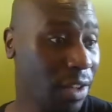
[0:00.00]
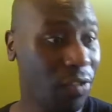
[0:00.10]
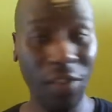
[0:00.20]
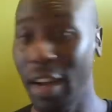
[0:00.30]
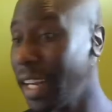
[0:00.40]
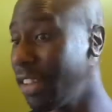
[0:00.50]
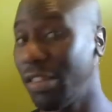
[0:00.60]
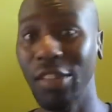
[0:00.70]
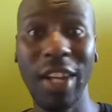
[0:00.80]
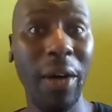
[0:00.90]
It's fine, it's
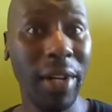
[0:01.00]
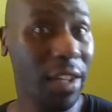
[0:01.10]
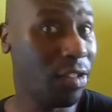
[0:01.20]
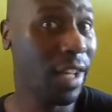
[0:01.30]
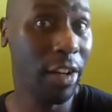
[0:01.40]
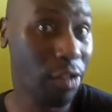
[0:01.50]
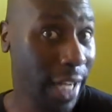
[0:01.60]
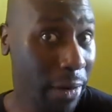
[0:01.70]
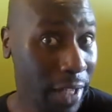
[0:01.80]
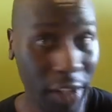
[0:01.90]
just how it is, naturally
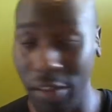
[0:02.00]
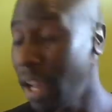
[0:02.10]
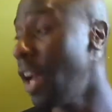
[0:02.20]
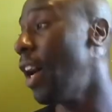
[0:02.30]
how it is.